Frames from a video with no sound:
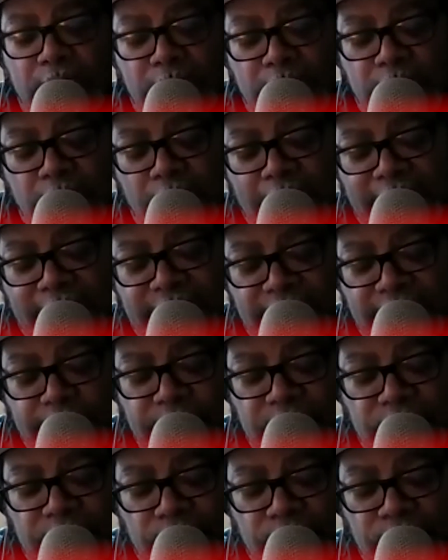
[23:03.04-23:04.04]
the next
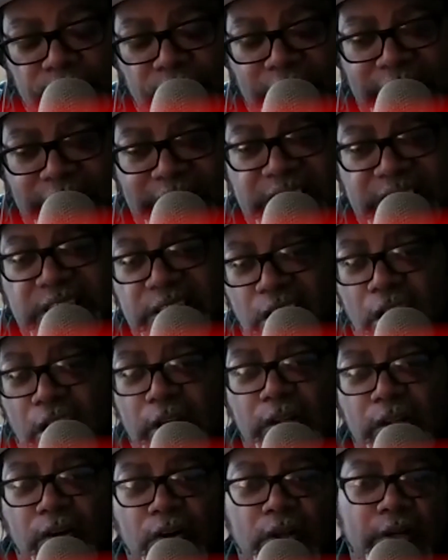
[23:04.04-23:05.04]
episode to at least
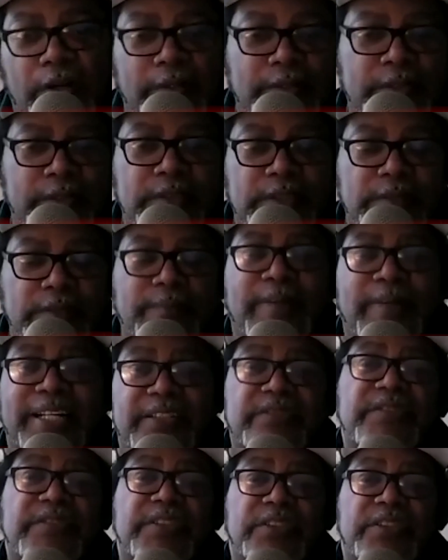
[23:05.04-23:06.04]
start on the Mike
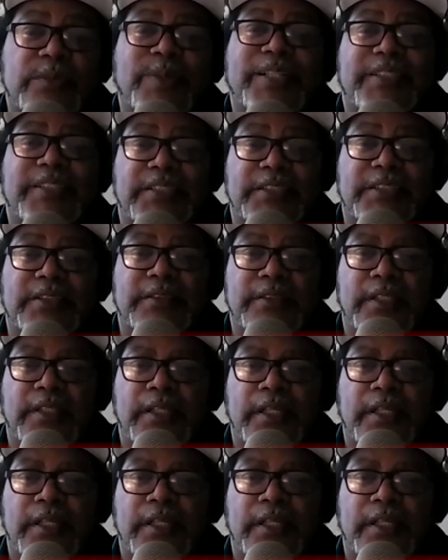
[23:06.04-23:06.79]
situation.